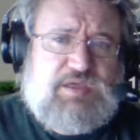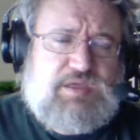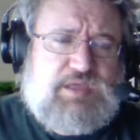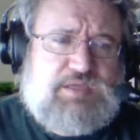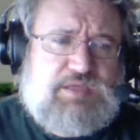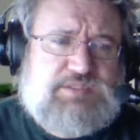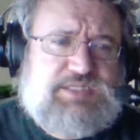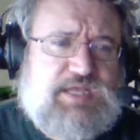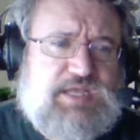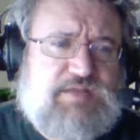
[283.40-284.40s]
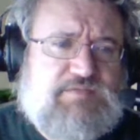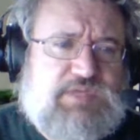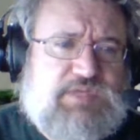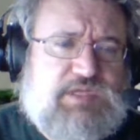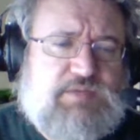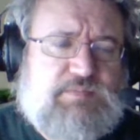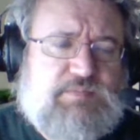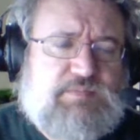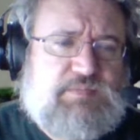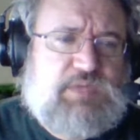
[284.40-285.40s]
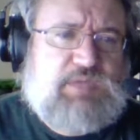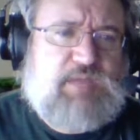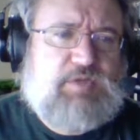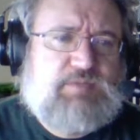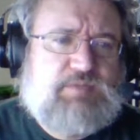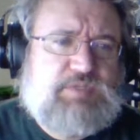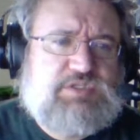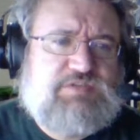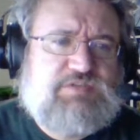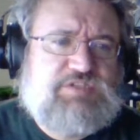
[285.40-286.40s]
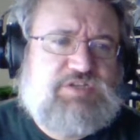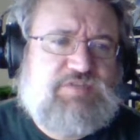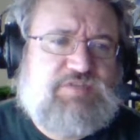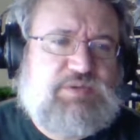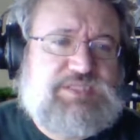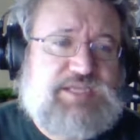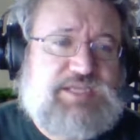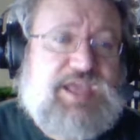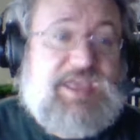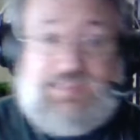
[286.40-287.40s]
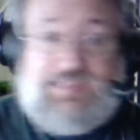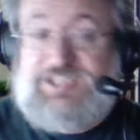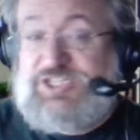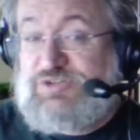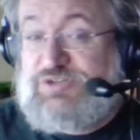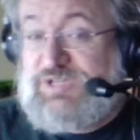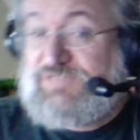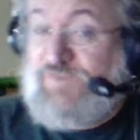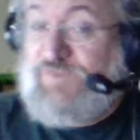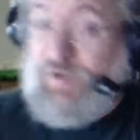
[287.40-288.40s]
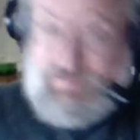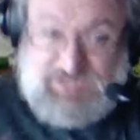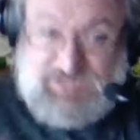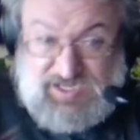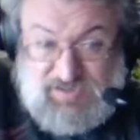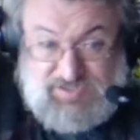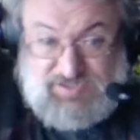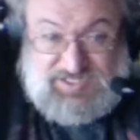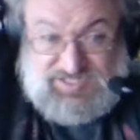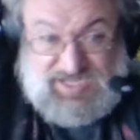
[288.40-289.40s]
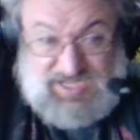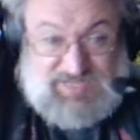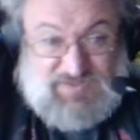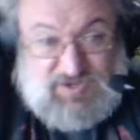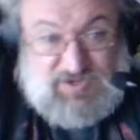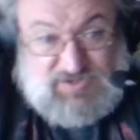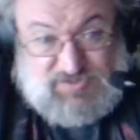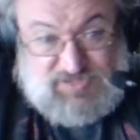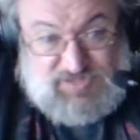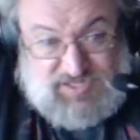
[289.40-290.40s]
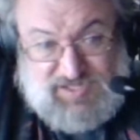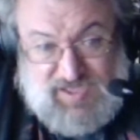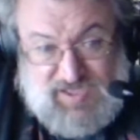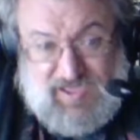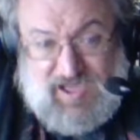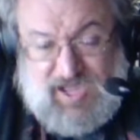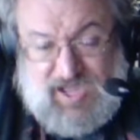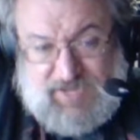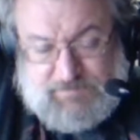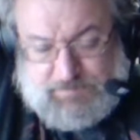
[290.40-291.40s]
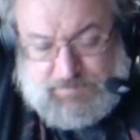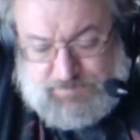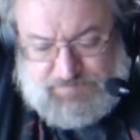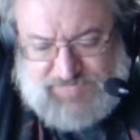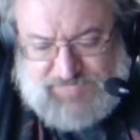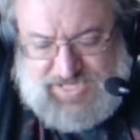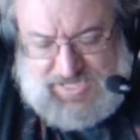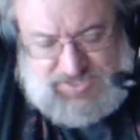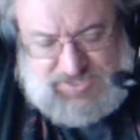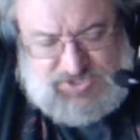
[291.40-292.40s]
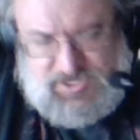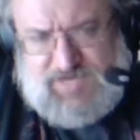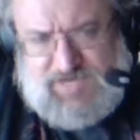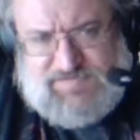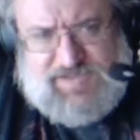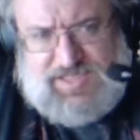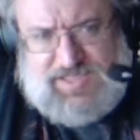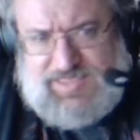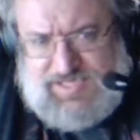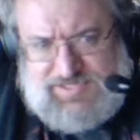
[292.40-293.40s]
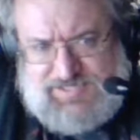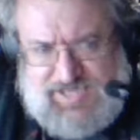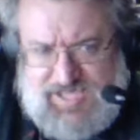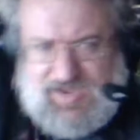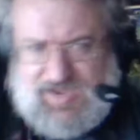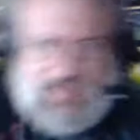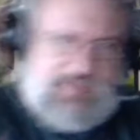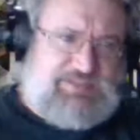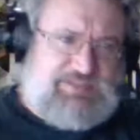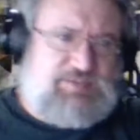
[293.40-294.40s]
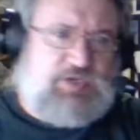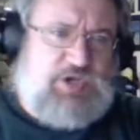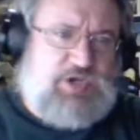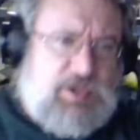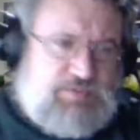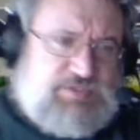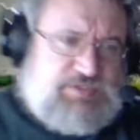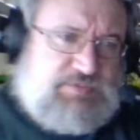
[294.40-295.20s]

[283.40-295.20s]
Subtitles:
instead of the hammer that she should have otherwise had. Then she transforms, and I used the stats for an Ultraloth. Again, just trying to find things that hit on similar notes,